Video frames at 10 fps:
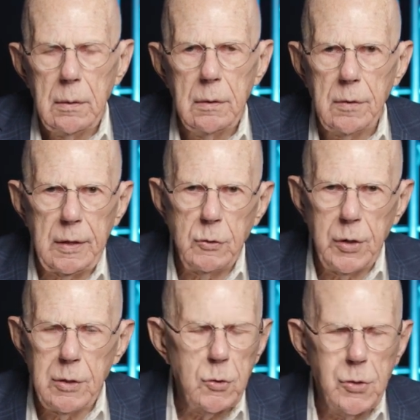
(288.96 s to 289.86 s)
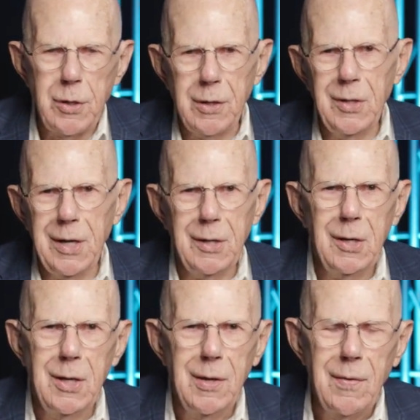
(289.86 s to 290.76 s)
It's interesting that
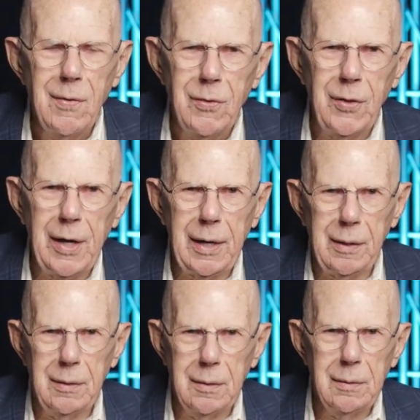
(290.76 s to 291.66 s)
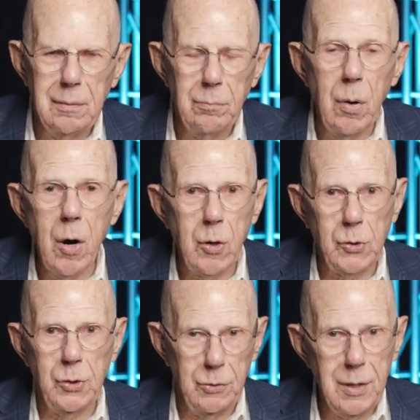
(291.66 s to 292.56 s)
that
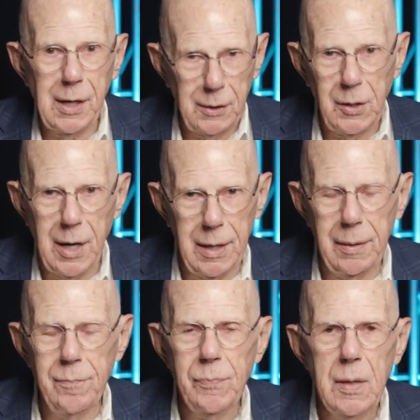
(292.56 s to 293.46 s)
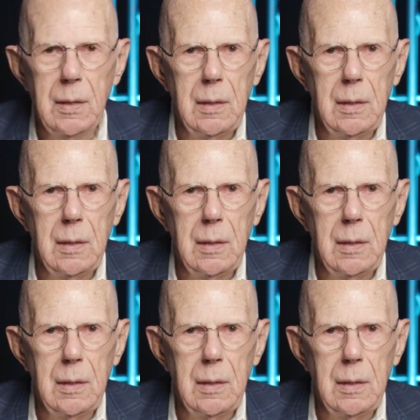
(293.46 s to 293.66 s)
Mark's nickname